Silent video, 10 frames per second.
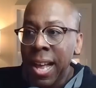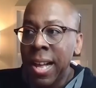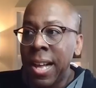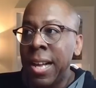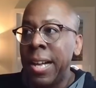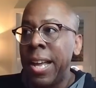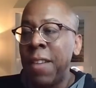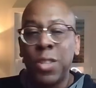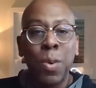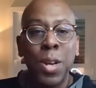If
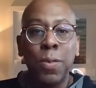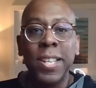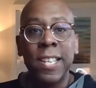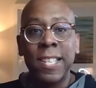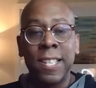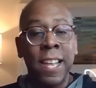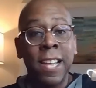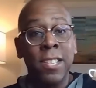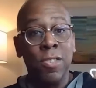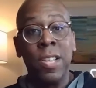it's 2026,
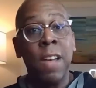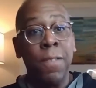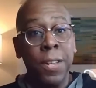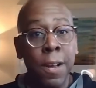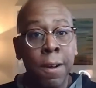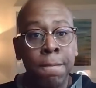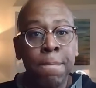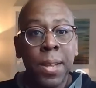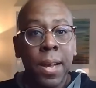the answer is definitely no.